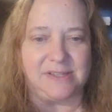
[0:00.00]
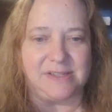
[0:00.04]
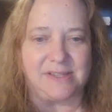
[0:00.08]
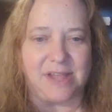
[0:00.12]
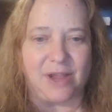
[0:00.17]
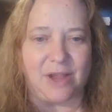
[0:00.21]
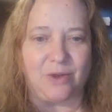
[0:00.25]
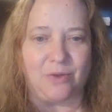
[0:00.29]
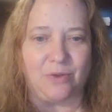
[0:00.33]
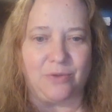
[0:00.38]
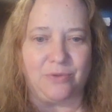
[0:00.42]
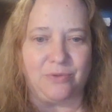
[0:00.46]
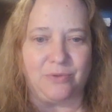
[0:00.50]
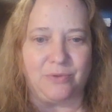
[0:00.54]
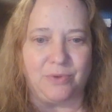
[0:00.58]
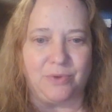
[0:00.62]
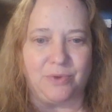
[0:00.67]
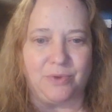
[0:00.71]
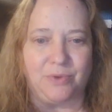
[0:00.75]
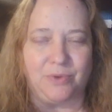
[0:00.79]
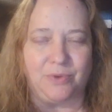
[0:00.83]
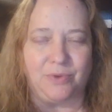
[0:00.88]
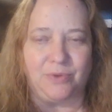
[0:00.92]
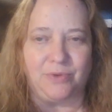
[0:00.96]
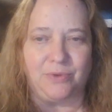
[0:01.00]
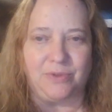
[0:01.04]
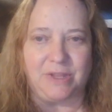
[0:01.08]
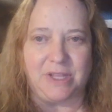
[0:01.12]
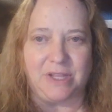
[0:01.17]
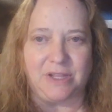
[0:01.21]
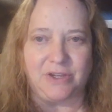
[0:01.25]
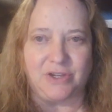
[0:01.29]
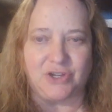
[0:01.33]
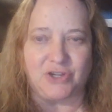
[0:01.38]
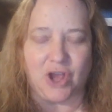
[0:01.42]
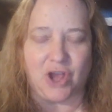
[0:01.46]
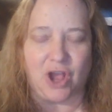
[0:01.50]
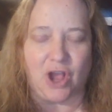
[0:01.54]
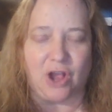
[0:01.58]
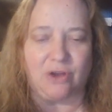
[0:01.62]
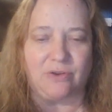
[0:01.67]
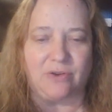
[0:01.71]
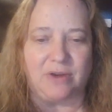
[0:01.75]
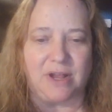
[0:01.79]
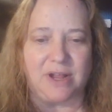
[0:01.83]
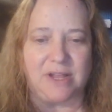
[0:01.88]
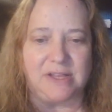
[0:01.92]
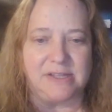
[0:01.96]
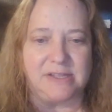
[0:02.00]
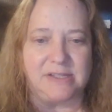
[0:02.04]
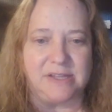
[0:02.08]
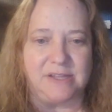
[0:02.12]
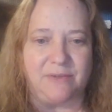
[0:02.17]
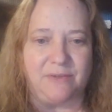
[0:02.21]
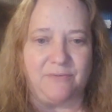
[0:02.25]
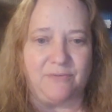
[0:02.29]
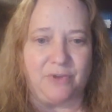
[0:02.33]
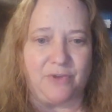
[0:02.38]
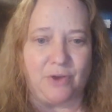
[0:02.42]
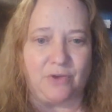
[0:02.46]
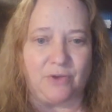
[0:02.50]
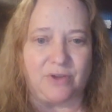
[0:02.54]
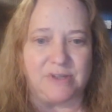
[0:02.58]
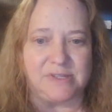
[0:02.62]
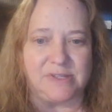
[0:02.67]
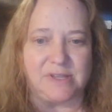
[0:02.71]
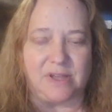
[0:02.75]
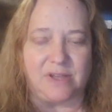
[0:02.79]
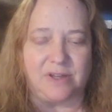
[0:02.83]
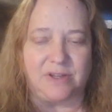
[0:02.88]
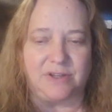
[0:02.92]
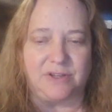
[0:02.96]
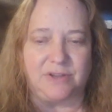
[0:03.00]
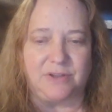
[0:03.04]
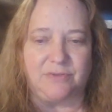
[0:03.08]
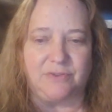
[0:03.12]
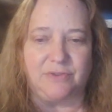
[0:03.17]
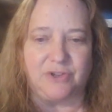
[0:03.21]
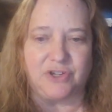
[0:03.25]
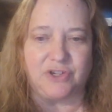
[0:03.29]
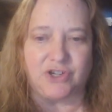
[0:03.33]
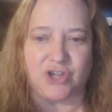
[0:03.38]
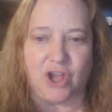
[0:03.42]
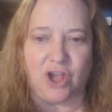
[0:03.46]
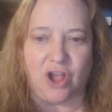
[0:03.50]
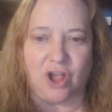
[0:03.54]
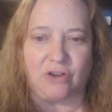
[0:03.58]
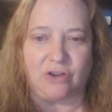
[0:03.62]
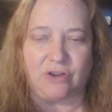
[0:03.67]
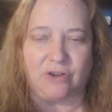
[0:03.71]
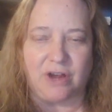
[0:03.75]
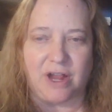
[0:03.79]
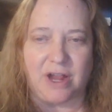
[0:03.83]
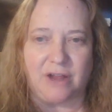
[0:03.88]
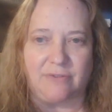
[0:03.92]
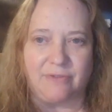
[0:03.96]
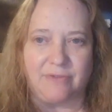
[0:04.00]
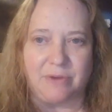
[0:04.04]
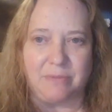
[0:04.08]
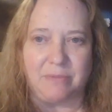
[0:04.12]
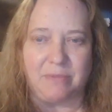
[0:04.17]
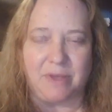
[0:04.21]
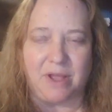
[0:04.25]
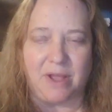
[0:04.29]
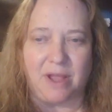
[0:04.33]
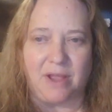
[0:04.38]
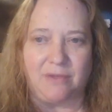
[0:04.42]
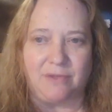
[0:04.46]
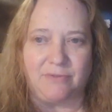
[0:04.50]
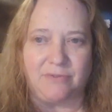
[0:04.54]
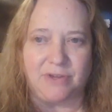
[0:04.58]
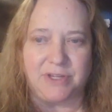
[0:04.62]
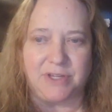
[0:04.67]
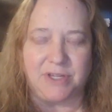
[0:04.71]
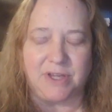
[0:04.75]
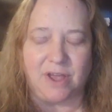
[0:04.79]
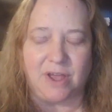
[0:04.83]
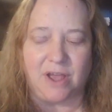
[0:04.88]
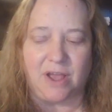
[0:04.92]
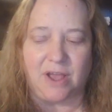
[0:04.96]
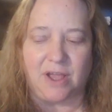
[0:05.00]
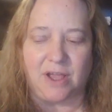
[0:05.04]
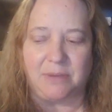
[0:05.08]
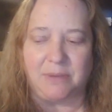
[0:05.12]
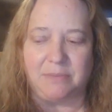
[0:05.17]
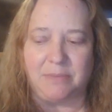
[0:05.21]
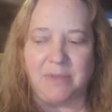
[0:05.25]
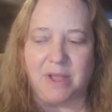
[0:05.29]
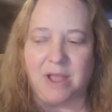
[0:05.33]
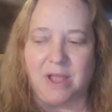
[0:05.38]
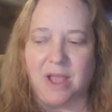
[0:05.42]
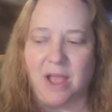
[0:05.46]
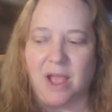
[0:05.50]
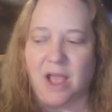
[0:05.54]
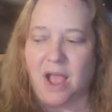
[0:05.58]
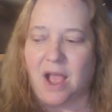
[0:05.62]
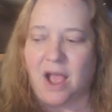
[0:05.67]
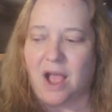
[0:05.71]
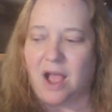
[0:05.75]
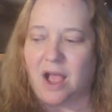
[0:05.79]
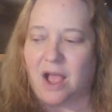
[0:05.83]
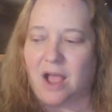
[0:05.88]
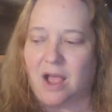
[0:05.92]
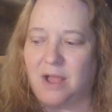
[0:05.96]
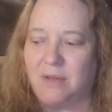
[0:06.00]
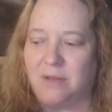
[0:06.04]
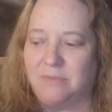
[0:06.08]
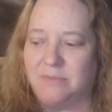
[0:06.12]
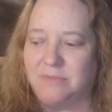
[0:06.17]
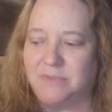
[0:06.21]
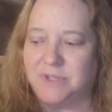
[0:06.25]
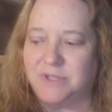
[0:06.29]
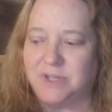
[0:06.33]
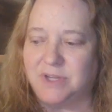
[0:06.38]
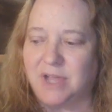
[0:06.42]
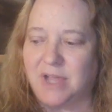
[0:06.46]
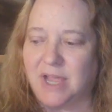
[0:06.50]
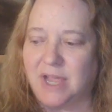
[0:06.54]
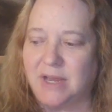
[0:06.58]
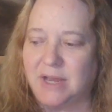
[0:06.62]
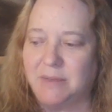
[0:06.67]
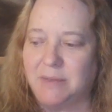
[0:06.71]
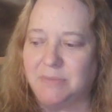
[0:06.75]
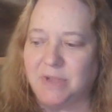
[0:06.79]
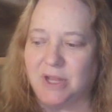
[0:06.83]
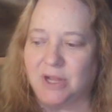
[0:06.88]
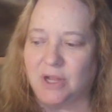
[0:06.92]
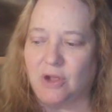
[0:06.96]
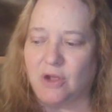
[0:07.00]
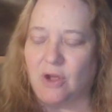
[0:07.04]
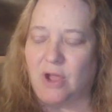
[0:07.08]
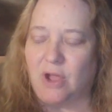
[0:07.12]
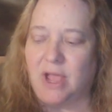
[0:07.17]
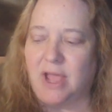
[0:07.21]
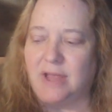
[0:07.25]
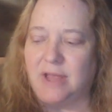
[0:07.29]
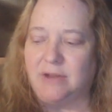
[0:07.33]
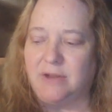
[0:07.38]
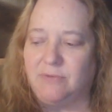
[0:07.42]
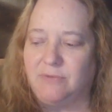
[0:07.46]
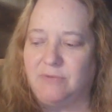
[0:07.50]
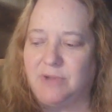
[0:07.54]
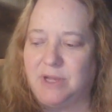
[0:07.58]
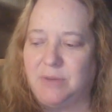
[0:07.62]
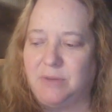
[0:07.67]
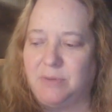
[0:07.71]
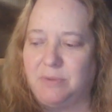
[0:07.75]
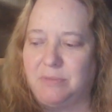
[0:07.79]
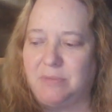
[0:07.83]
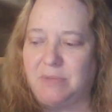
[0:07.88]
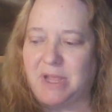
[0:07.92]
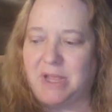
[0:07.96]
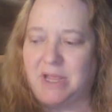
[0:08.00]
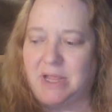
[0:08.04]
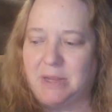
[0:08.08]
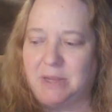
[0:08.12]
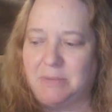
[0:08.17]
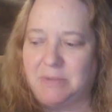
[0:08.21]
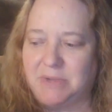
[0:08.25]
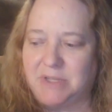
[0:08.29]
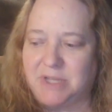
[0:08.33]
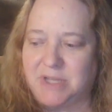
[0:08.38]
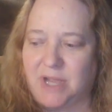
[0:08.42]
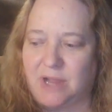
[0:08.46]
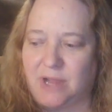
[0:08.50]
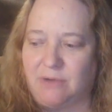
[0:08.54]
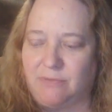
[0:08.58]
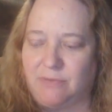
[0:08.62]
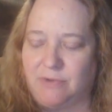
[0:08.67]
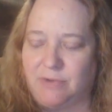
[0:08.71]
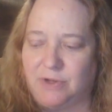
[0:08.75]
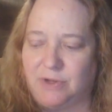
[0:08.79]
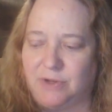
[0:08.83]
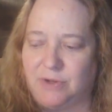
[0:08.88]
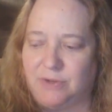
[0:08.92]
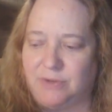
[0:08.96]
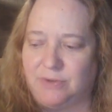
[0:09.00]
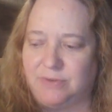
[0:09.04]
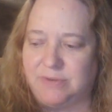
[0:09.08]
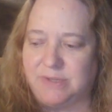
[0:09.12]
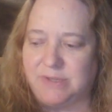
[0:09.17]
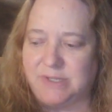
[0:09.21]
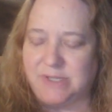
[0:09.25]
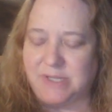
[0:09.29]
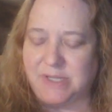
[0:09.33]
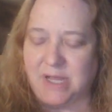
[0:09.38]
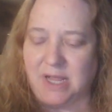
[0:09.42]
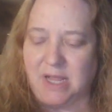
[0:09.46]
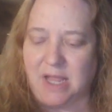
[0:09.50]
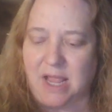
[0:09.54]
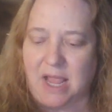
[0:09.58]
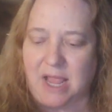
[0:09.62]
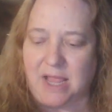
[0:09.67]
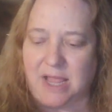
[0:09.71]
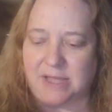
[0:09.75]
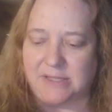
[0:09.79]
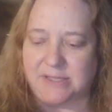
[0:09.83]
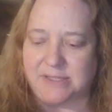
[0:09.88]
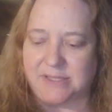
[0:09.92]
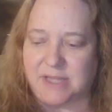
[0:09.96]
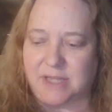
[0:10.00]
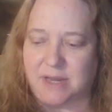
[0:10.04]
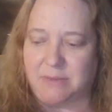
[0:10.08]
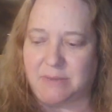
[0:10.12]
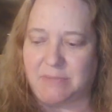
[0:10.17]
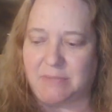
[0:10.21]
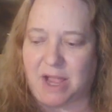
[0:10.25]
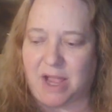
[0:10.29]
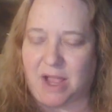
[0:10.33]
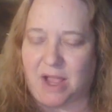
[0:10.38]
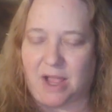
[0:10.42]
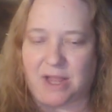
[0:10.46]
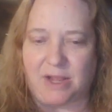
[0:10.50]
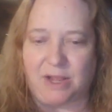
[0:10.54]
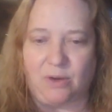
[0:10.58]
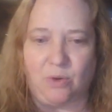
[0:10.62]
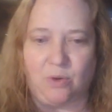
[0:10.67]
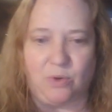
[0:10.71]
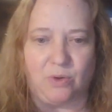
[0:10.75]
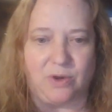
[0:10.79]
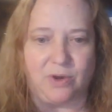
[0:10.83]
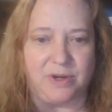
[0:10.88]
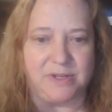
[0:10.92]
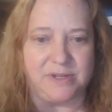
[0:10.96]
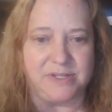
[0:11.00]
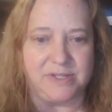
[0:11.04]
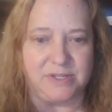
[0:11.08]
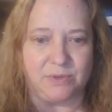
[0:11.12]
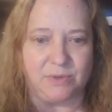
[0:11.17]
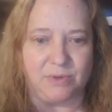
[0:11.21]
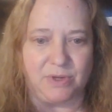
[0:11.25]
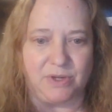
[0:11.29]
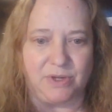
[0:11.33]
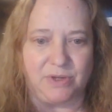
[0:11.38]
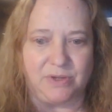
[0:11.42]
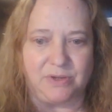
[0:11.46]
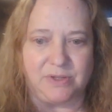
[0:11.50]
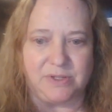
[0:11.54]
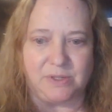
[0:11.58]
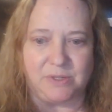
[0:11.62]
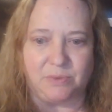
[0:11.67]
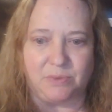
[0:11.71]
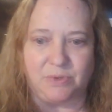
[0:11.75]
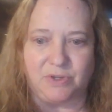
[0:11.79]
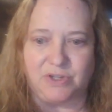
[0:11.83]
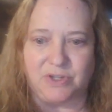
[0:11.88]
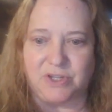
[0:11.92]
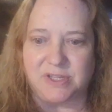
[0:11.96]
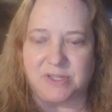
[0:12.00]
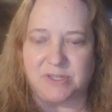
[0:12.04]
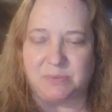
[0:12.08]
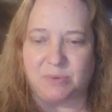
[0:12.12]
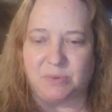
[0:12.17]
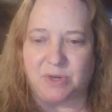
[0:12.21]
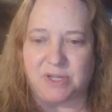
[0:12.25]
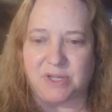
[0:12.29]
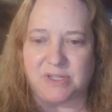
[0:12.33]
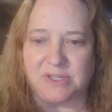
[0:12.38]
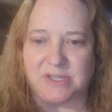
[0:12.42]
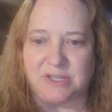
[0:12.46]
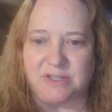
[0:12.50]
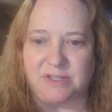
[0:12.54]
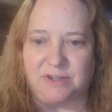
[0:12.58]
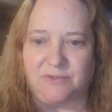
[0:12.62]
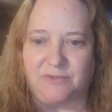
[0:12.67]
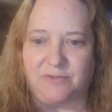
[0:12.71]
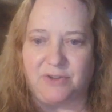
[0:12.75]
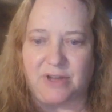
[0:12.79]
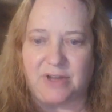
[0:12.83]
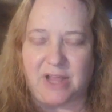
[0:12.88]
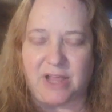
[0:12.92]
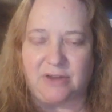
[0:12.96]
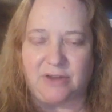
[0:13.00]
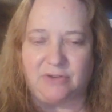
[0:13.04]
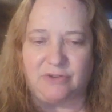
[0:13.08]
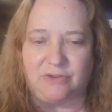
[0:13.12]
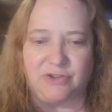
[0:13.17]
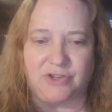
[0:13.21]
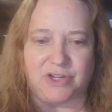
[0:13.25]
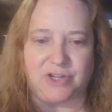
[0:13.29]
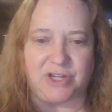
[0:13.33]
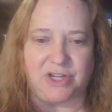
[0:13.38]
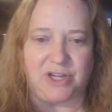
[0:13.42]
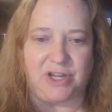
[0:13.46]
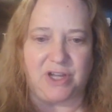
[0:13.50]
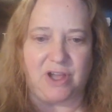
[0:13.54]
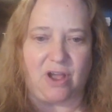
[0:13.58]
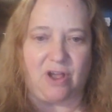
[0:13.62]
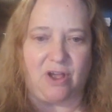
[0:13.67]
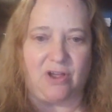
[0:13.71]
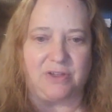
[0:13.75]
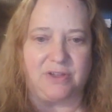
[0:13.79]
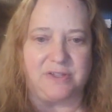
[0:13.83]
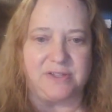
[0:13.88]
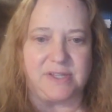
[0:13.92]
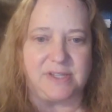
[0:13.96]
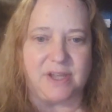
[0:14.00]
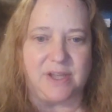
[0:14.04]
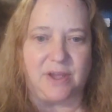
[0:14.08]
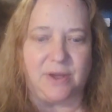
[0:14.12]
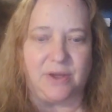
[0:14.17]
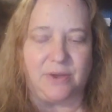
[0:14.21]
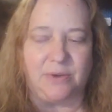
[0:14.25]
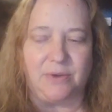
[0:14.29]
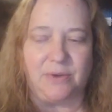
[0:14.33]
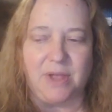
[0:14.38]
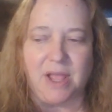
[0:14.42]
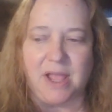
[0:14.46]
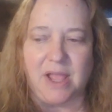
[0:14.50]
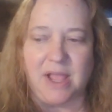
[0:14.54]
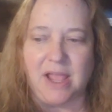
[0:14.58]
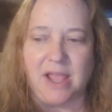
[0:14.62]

cycle through the chakras and focus on a different chakra every every time. Um, tonight I'm going to go ahead and read with my hematite runes instead of my Aya Horus runes, which is brings a different energy also.